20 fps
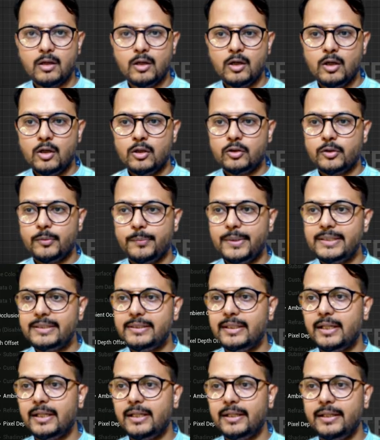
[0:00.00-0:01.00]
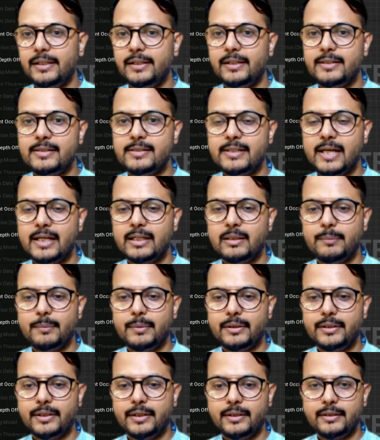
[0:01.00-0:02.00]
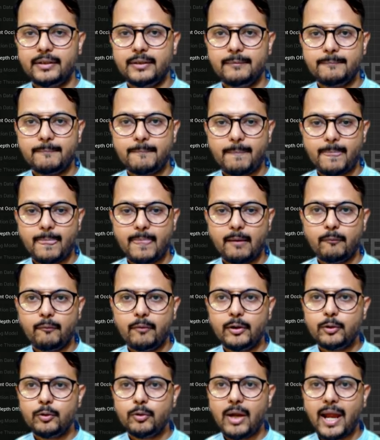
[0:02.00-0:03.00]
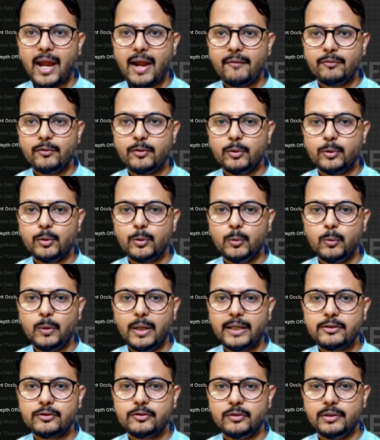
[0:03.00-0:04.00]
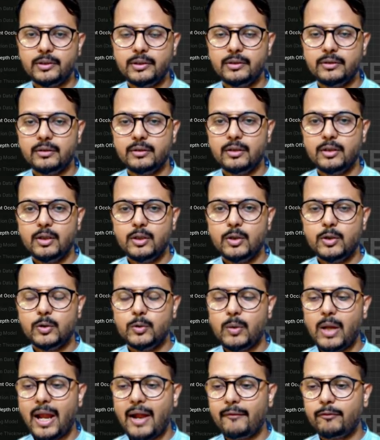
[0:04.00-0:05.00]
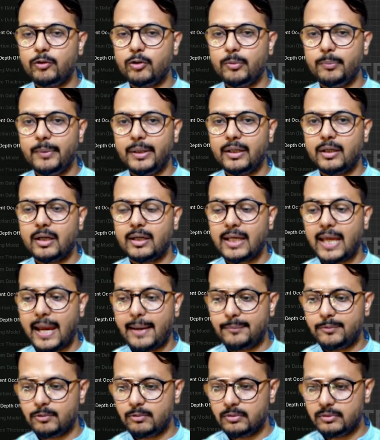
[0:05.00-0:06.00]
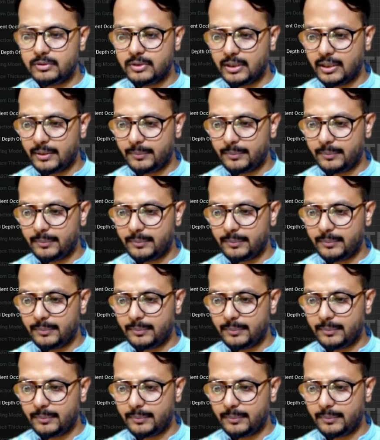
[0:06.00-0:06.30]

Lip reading: So basically inside the material, what you have to do, actually you have to make a capsule shape